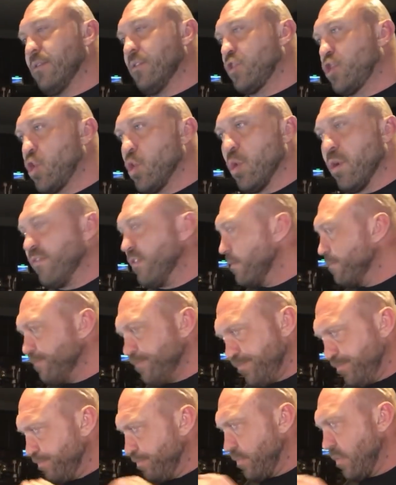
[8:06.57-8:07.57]
2 of them
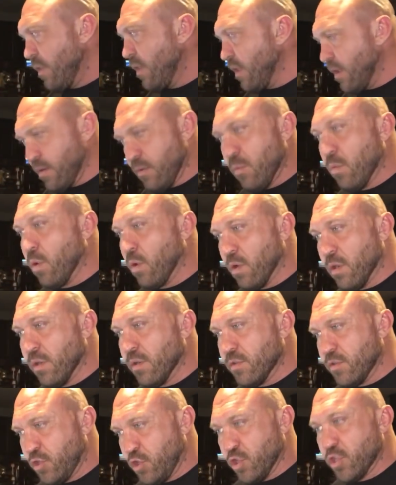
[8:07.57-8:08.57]

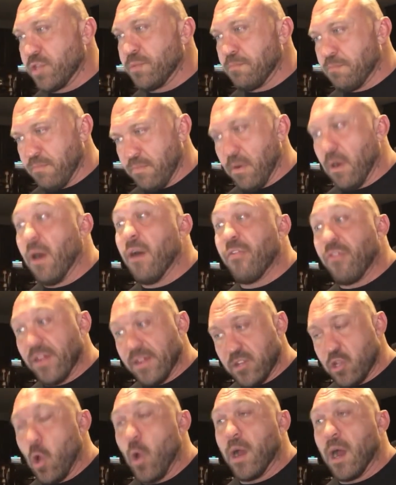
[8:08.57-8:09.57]
were just
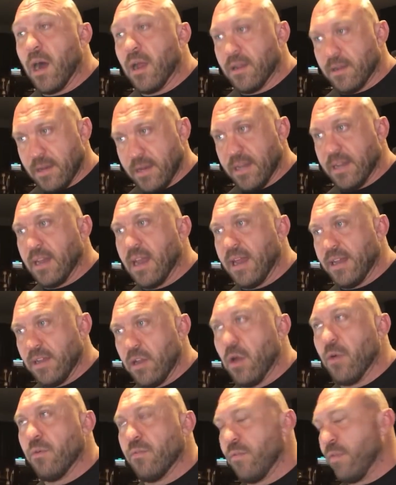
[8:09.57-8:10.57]
things going on, and I
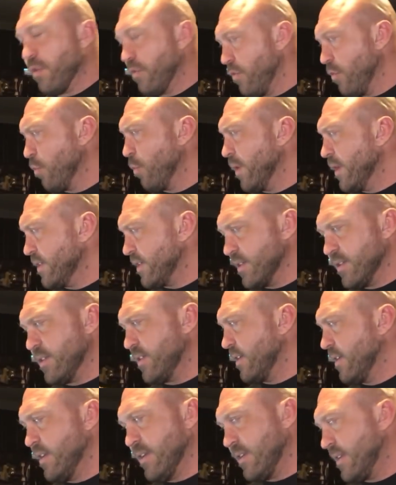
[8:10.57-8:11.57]
know the reasons,
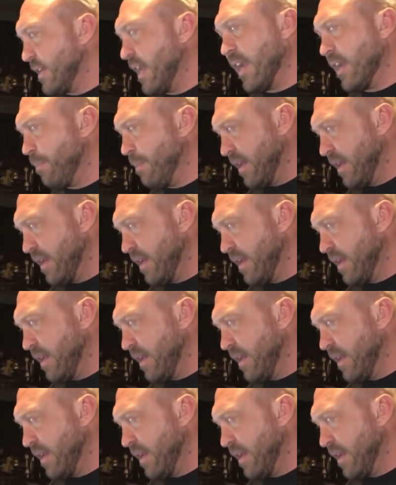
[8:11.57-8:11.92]
and it's not a